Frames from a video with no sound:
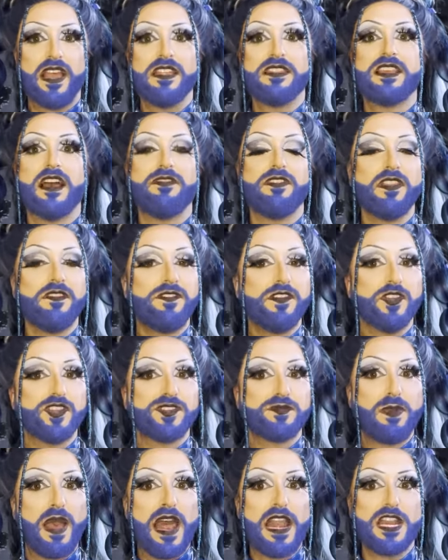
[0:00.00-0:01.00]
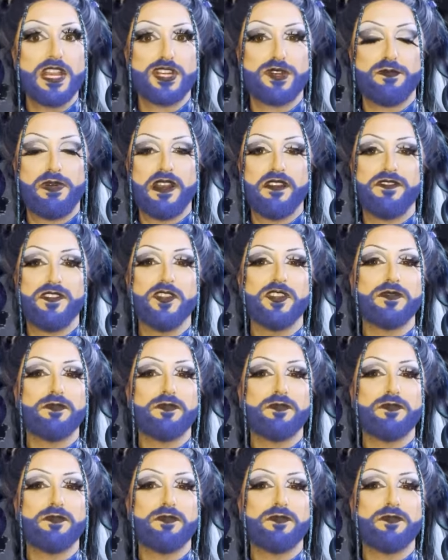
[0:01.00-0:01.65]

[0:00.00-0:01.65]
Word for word: It definitely feels Spanish, but it feels